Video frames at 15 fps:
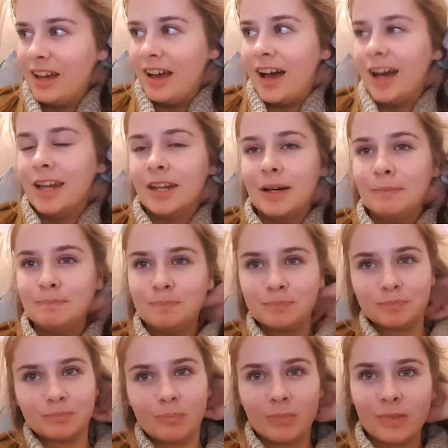And
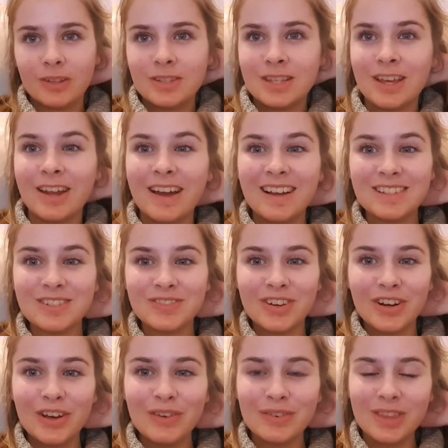so I had to
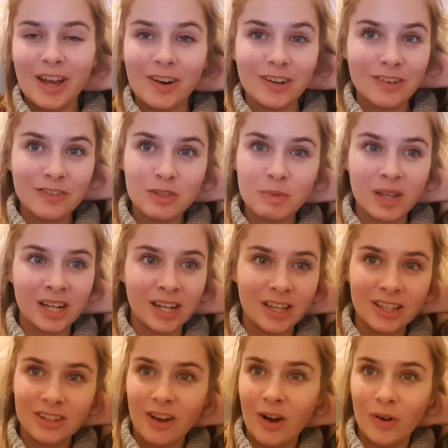run over there and I've spent
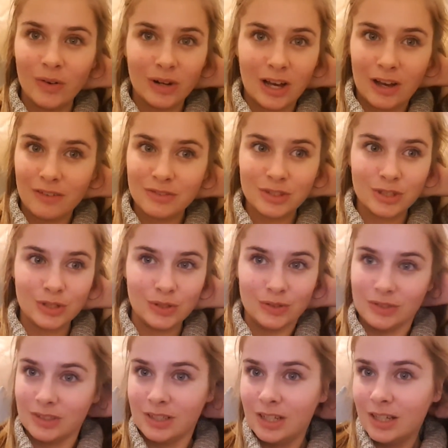like the whole
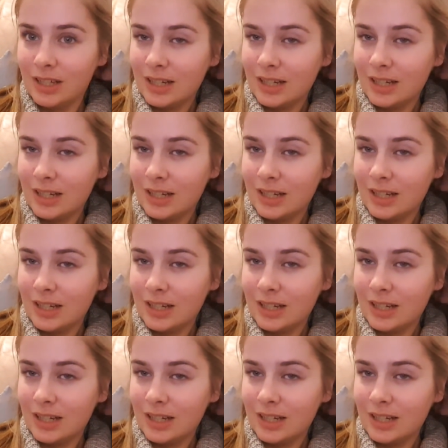afternoon